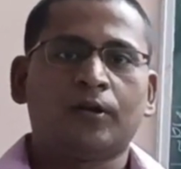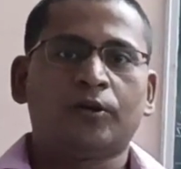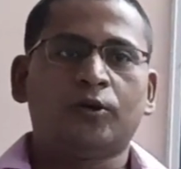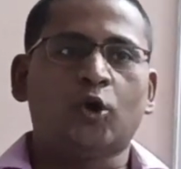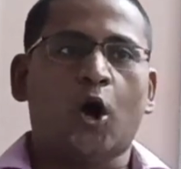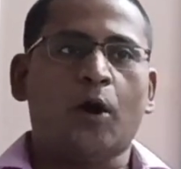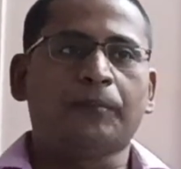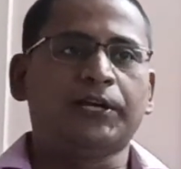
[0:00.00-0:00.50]

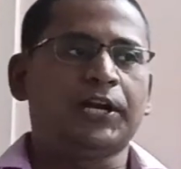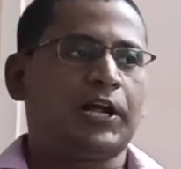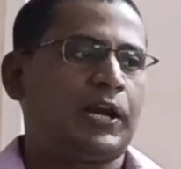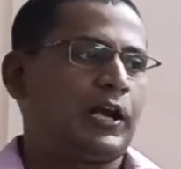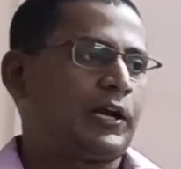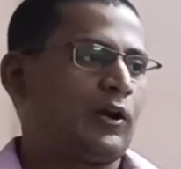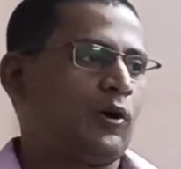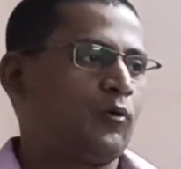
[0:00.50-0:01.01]

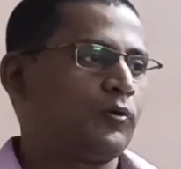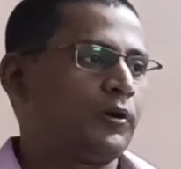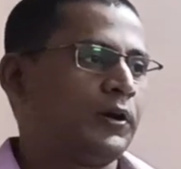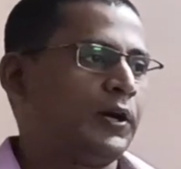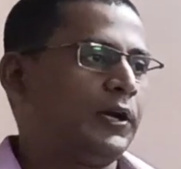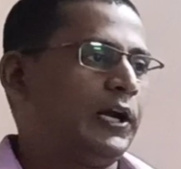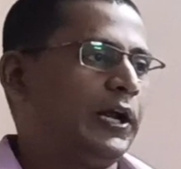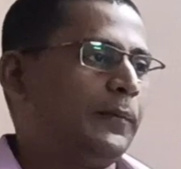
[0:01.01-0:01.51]
nominal account.
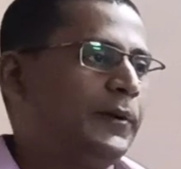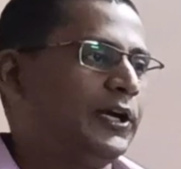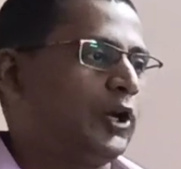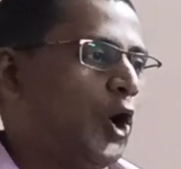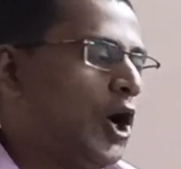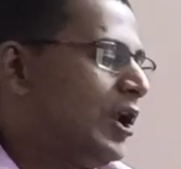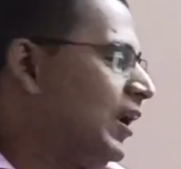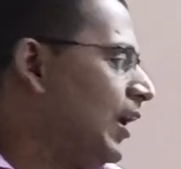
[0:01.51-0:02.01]
Debit
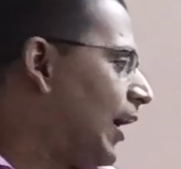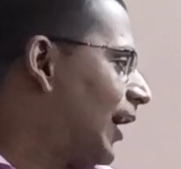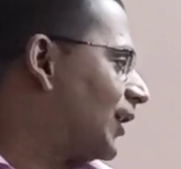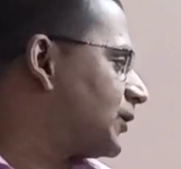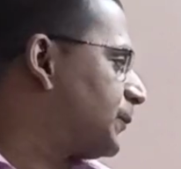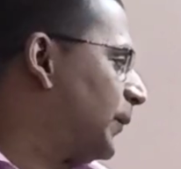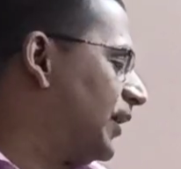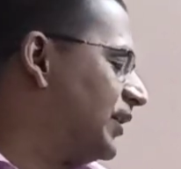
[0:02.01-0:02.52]
all
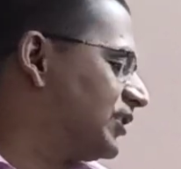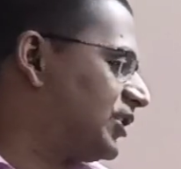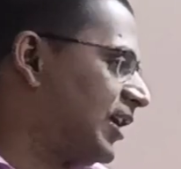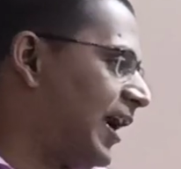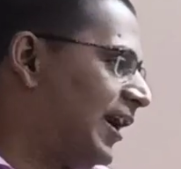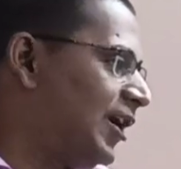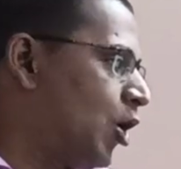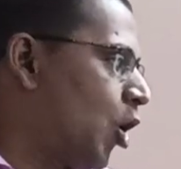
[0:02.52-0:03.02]
expense
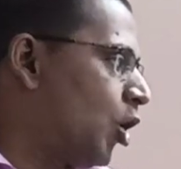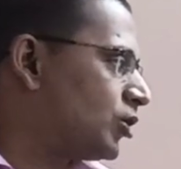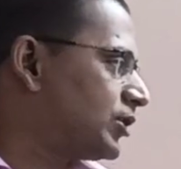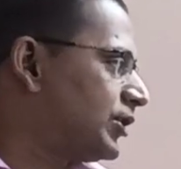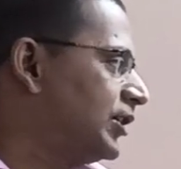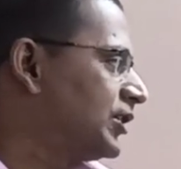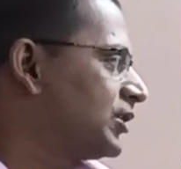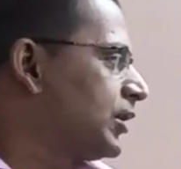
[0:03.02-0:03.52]
and
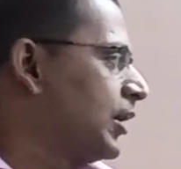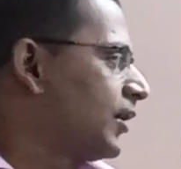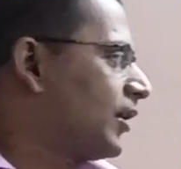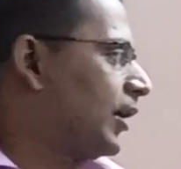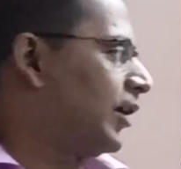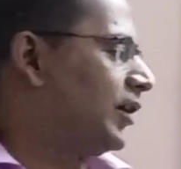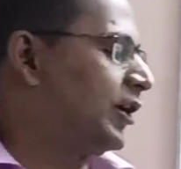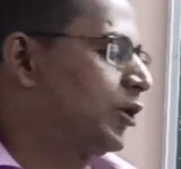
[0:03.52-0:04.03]
losses,
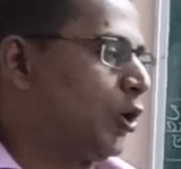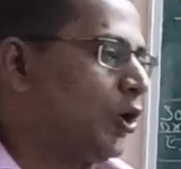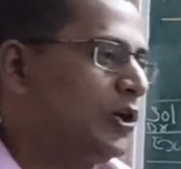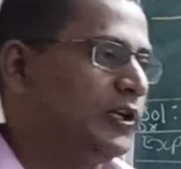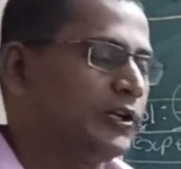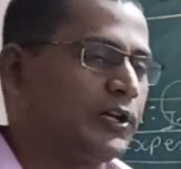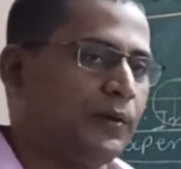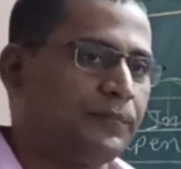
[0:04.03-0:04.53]
credit all
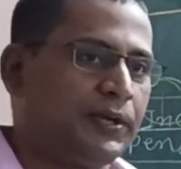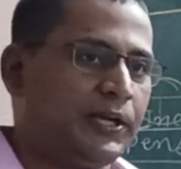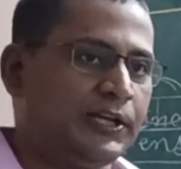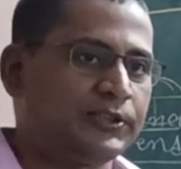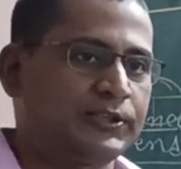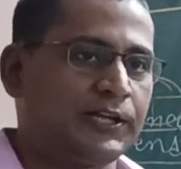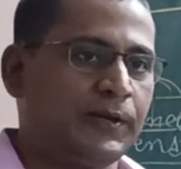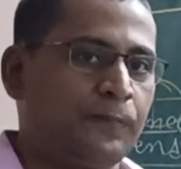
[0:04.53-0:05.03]
income,
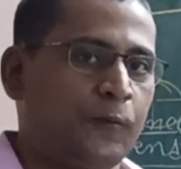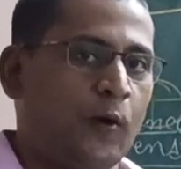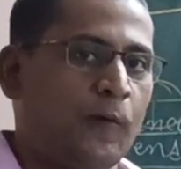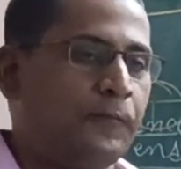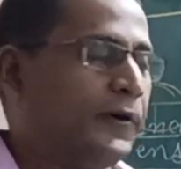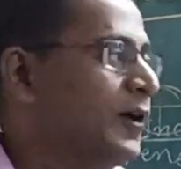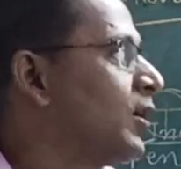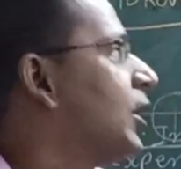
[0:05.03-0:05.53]
gains and
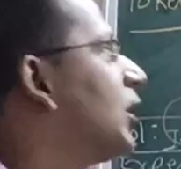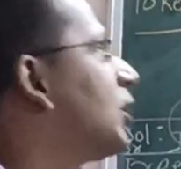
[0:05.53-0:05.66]
profit.